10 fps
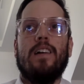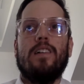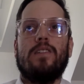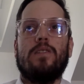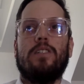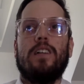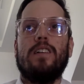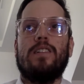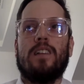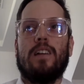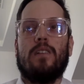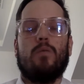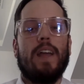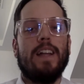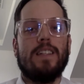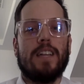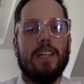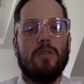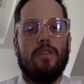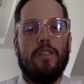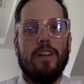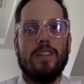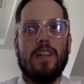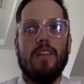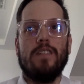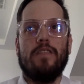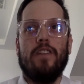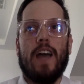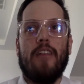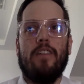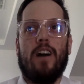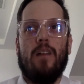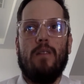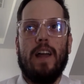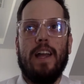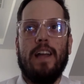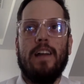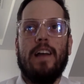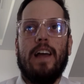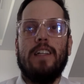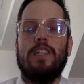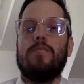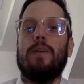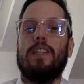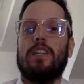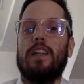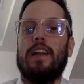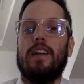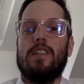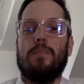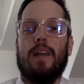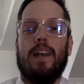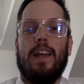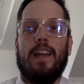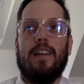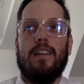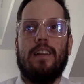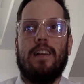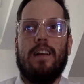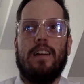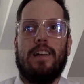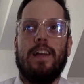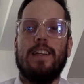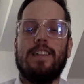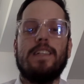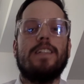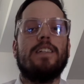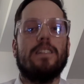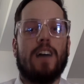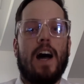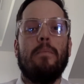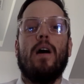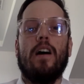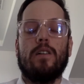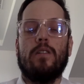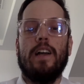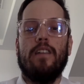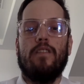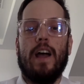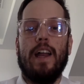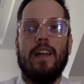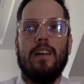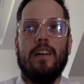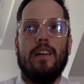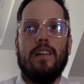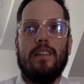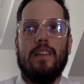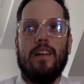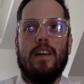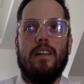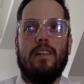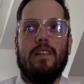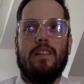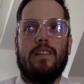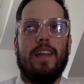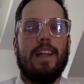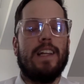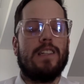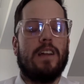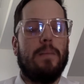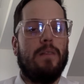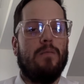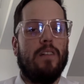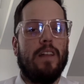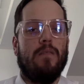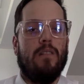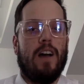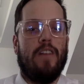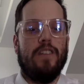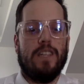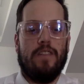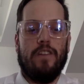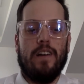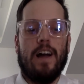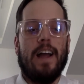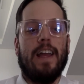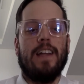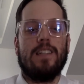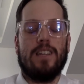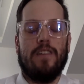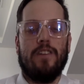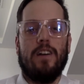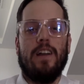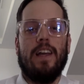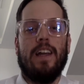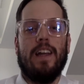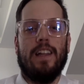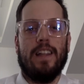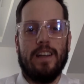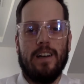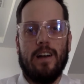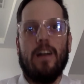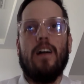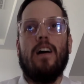So just create a schedule for yourselves if you haven't already, and just make sure that you're spending consistent time on creative writing. The thing that's going to be really rough is if you're not getting stuff turned in and then you're